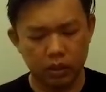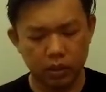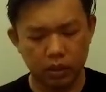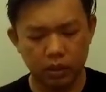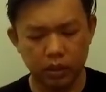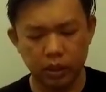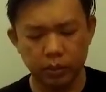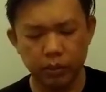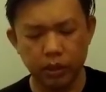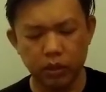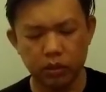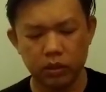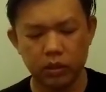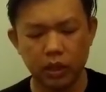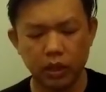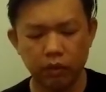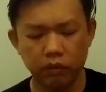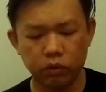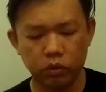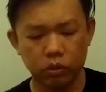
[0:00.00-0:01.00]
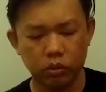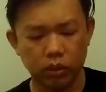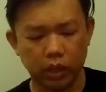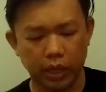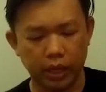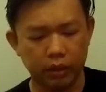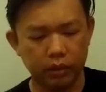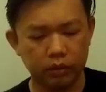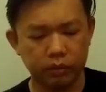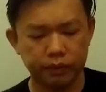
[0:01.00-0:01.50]
limit yourself to
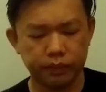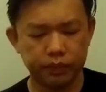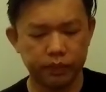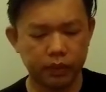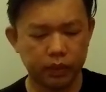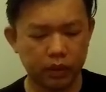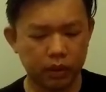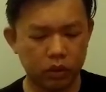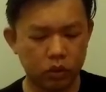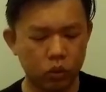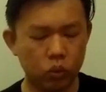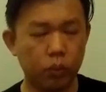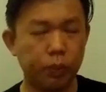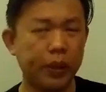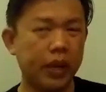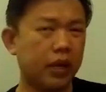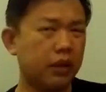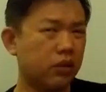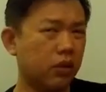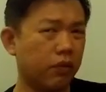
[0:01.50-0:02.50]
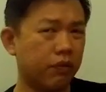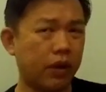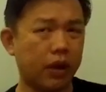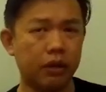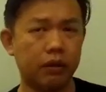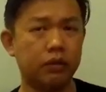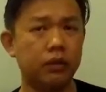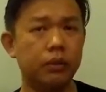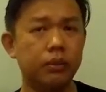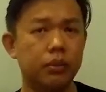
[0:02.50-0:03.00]
like 2 pairs of
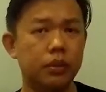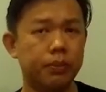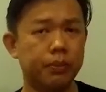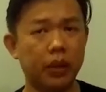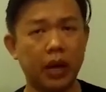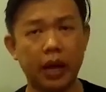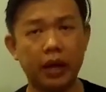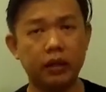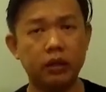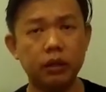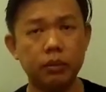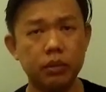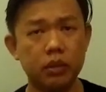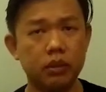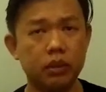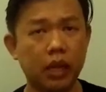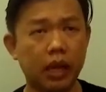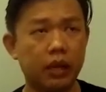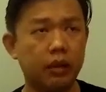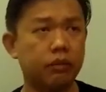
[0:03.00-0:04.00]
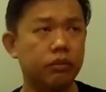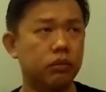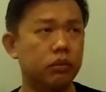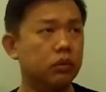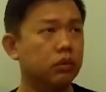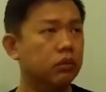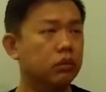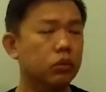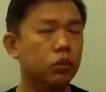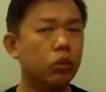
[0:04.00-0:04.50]
items, but items like
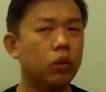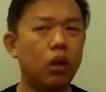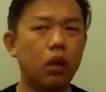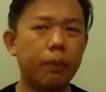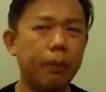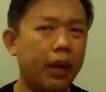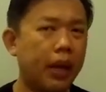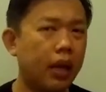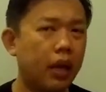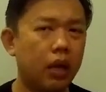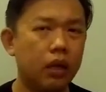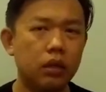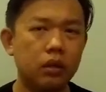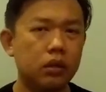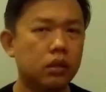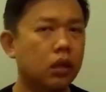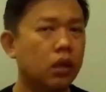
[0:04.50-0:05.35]
2 long pants,